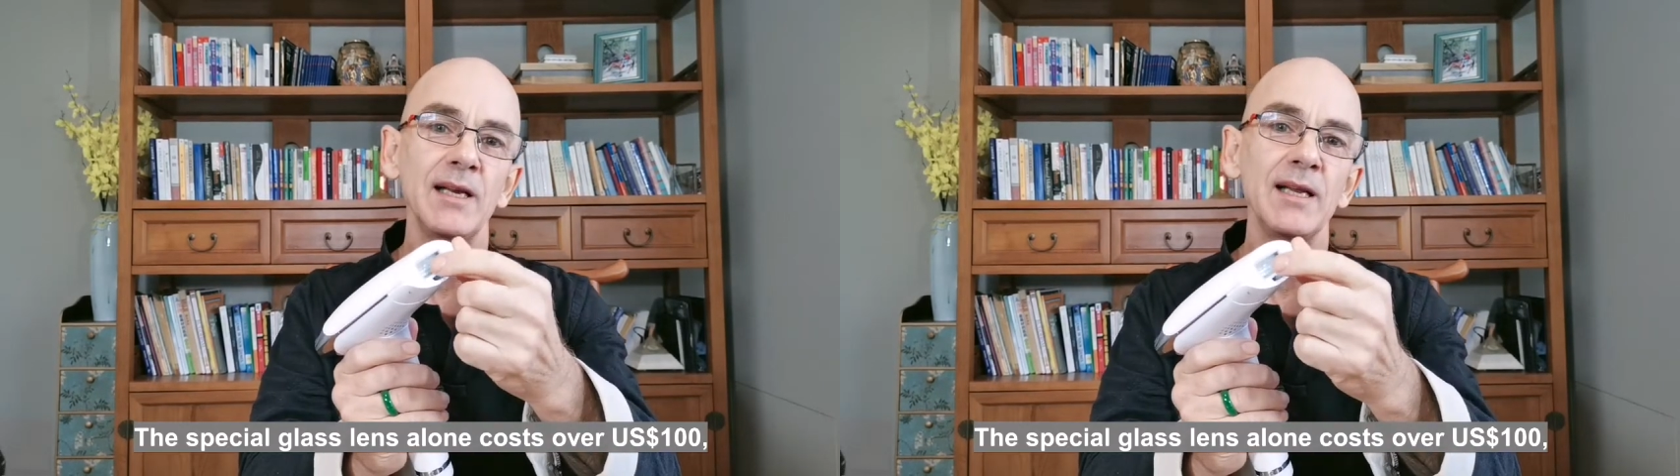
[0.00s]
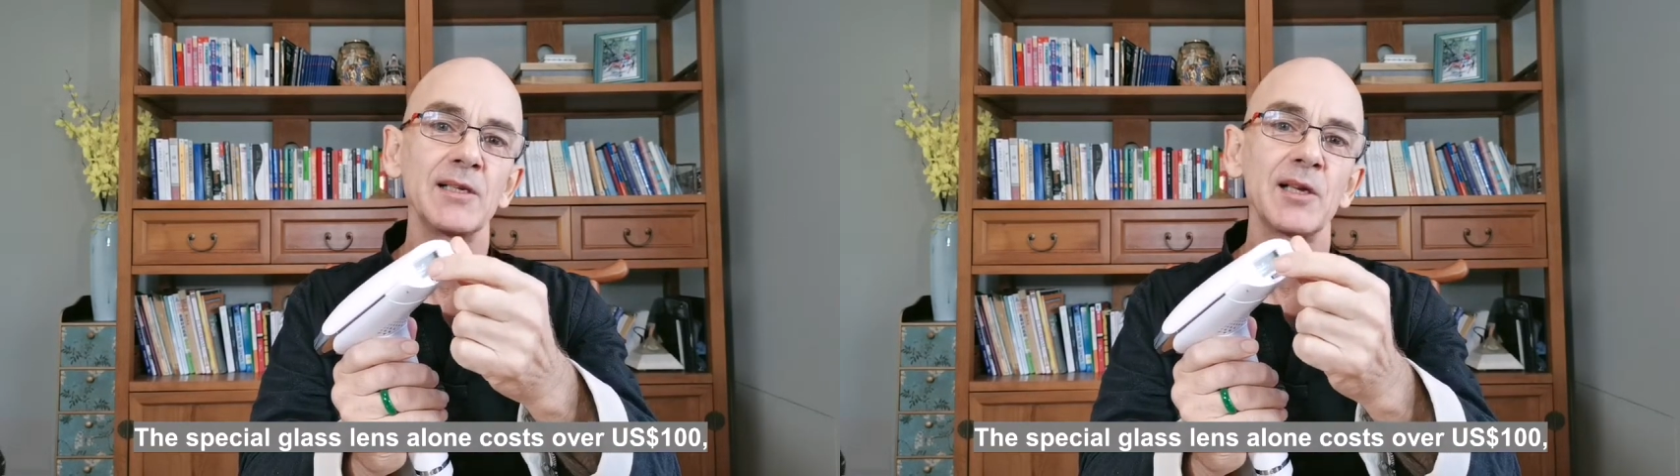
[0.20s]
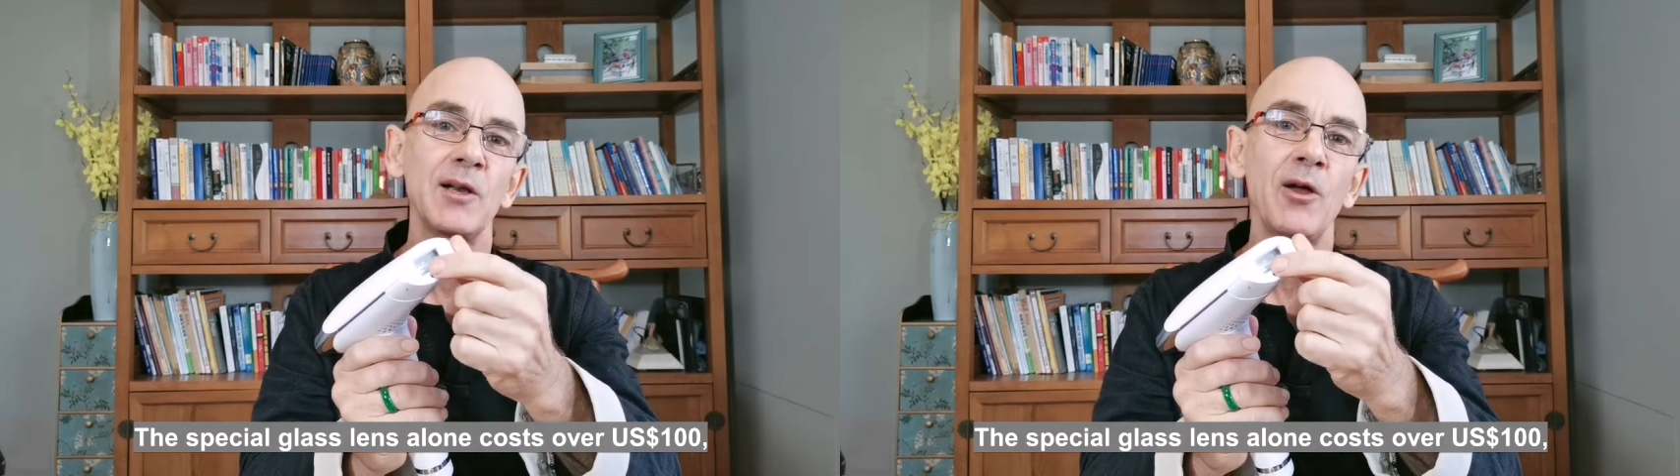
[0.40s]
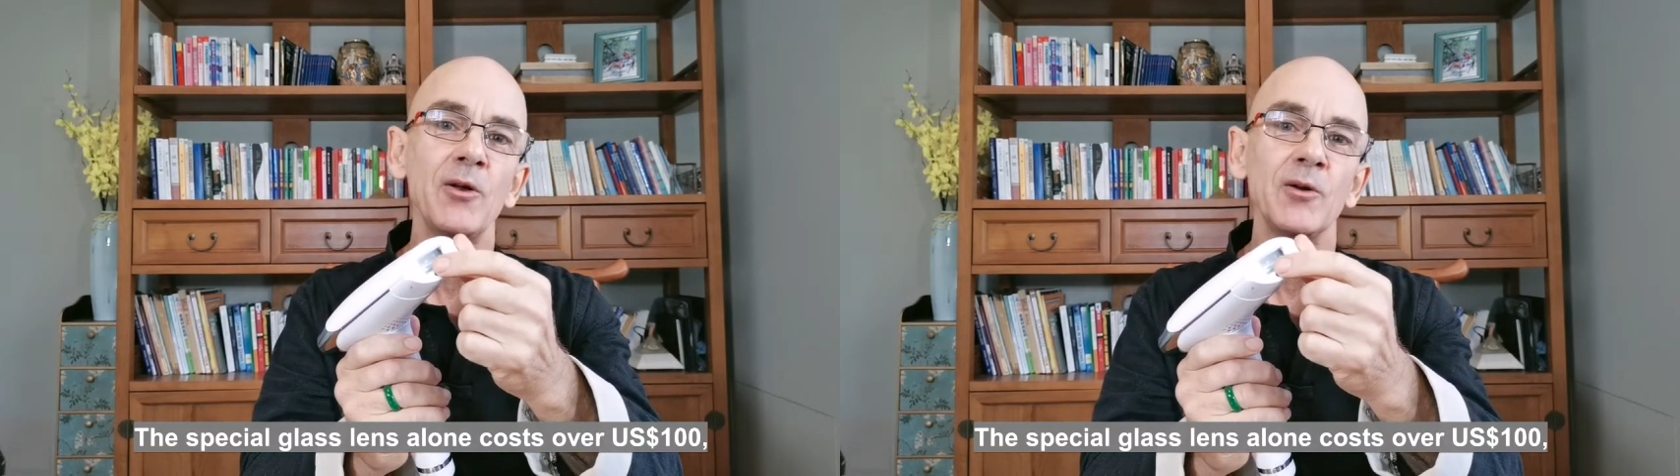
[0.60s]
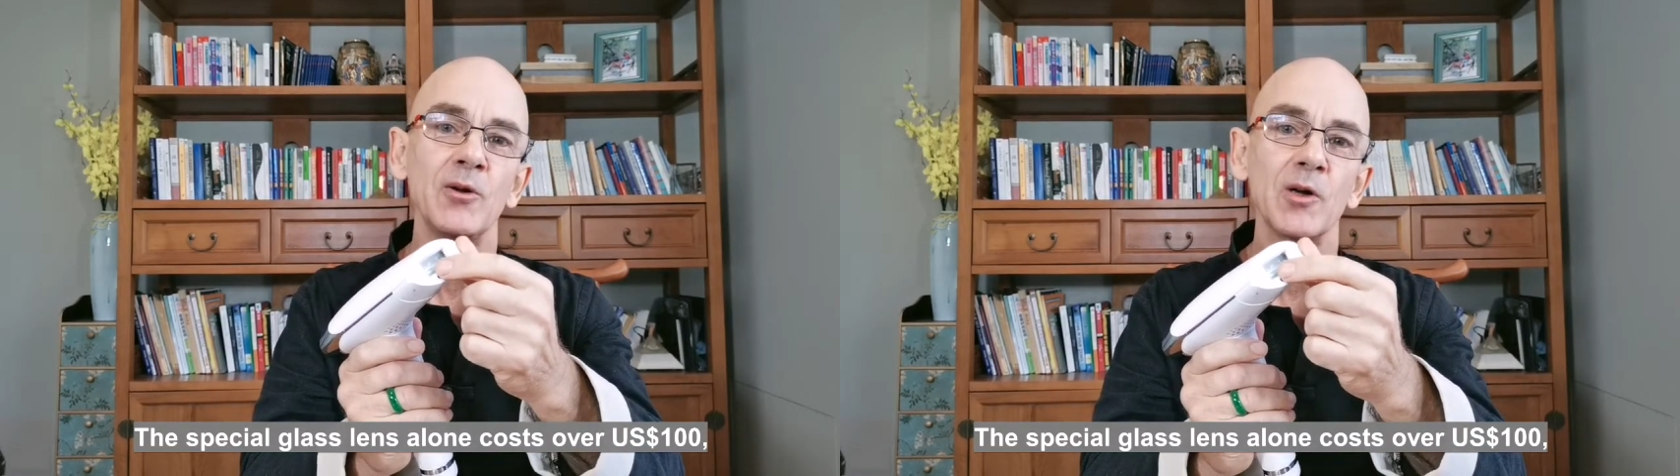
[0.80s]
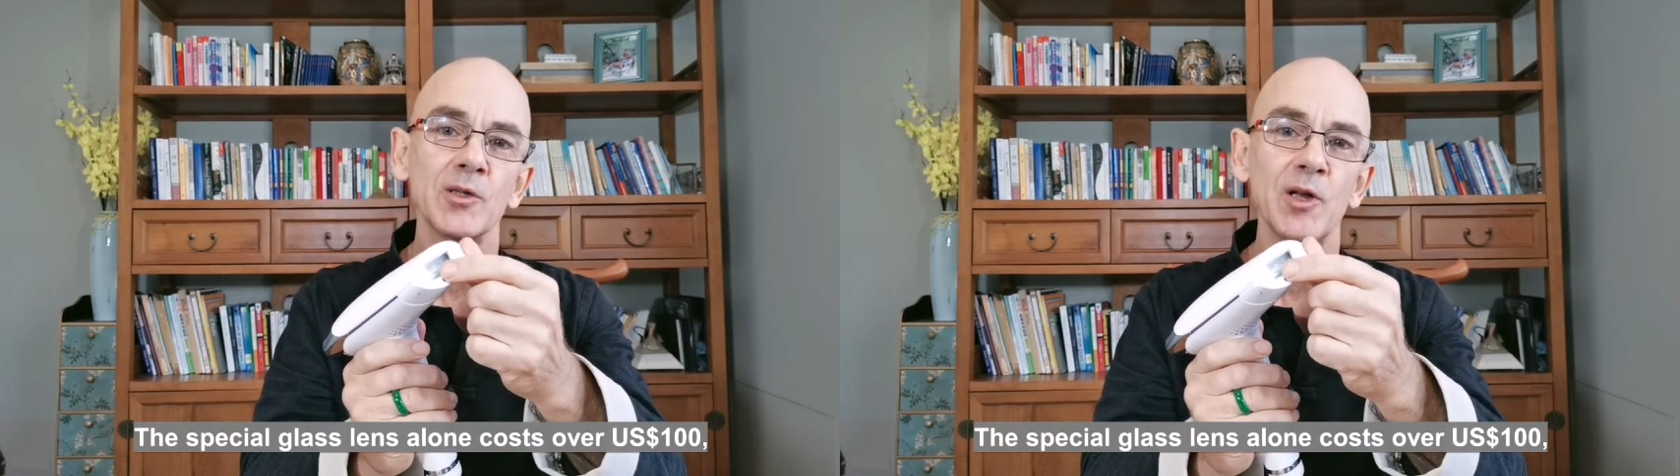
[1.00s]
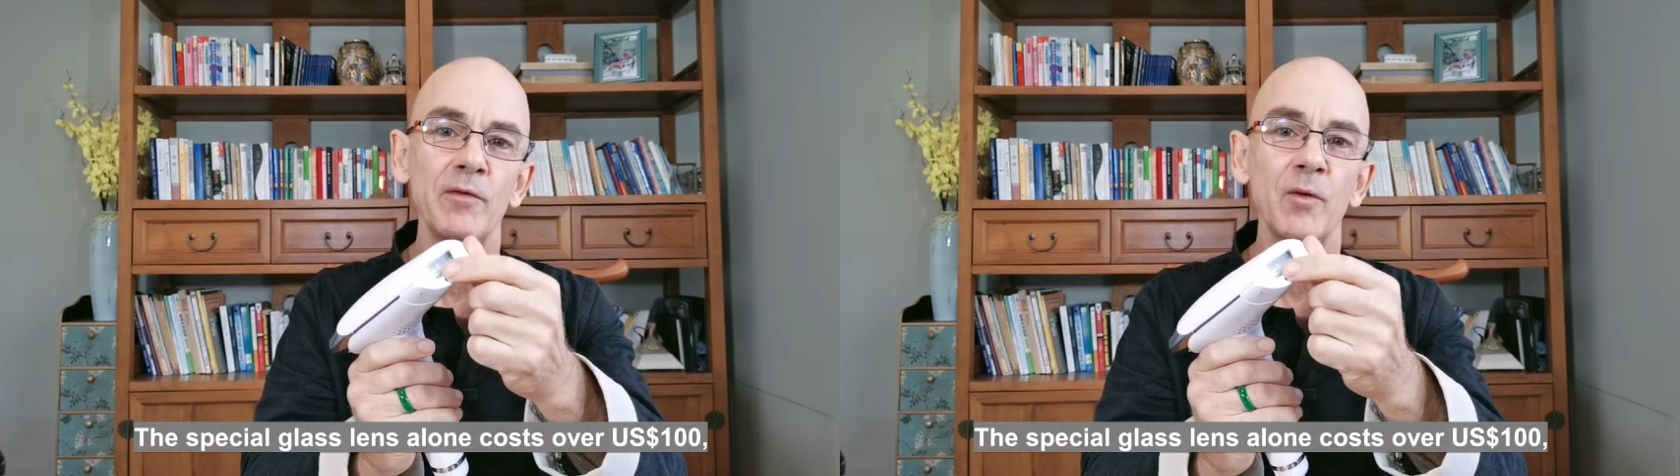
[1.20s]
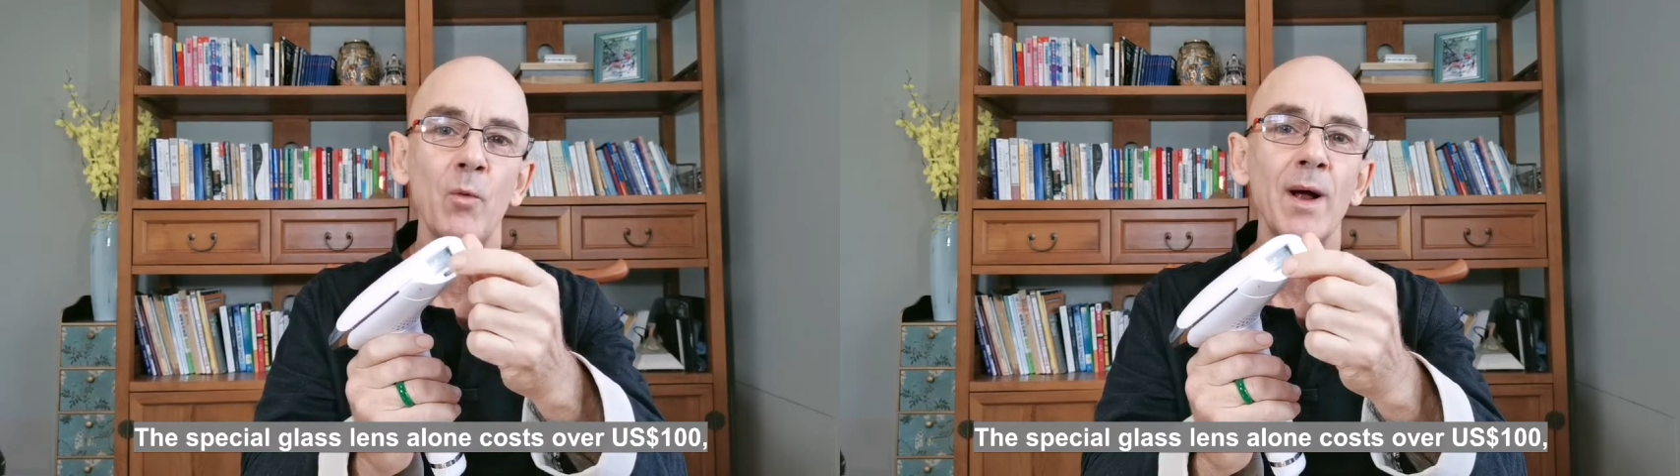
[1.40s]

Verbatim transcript: alone cost over one